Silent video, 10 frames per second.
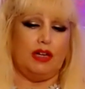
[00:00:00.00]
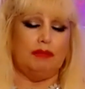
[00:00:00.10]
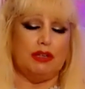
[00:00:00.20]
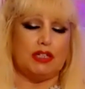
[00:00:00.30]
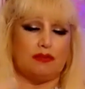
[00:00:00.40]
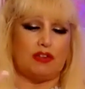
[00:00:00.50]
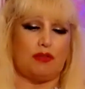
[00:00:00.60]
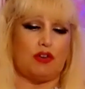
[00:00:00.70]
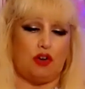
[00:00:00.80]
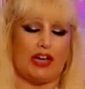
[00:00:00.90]
because I've
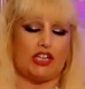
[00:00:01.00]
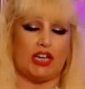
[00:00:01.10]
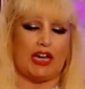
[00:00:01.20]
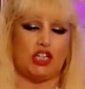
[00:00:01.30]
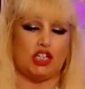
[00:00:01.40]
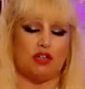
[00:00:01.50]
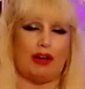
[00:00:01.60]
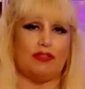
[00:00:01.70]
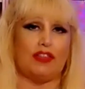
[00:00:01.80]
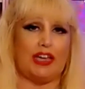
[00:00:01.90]
definitely got education
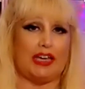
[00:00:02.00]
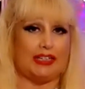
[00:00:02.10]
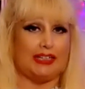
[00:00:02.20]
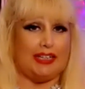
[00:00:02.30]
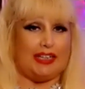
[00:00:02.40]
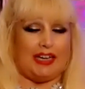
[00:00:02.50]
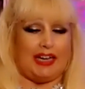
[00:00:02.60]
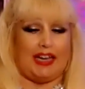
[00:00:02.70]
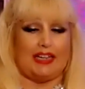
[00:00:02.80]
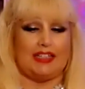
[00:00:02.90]
around here,
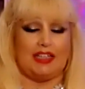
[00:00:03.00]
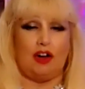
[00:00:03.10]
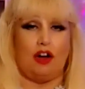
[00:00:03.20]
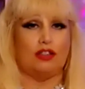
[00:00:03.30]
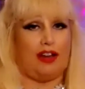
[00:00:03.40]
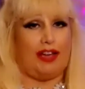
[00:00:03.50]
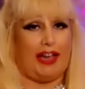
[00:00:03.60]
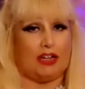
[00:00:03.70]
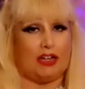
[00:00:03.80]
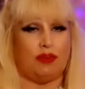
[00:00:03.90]
and the card that I
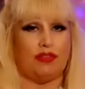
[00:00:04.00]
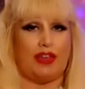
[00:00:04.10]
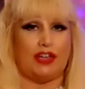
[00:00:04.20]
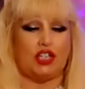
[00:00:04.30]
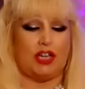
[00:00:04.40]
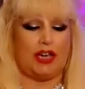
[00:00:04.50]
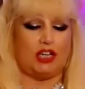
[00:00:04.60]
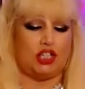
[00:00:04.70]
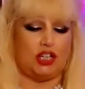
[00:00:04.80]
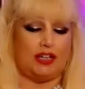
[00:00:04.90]
had with the
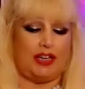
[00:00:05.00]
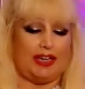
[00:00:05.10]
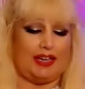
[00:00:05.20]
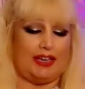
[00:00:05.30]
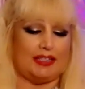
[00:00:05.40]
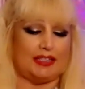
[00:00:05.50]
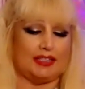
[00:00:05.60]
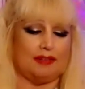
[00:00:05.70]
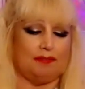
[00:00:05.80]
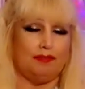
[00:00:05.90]
education is
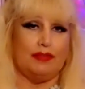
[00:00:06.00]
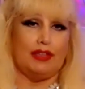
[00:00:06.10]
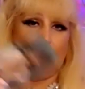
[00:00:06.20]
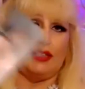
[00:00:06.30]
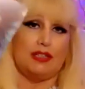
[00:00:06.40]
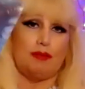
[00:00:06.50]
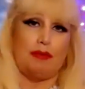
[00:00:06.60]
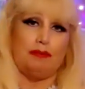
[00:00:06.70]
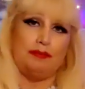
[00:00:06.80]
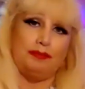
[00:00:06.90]
this one.